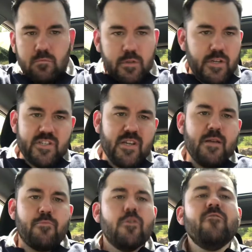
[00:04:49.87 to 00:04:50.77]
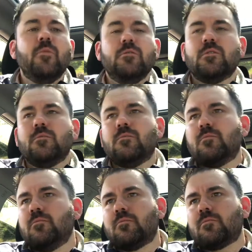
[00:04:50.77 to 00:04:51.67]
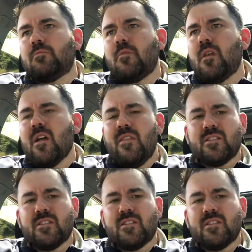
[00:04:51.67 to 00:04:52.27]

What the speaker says: you see improvements, and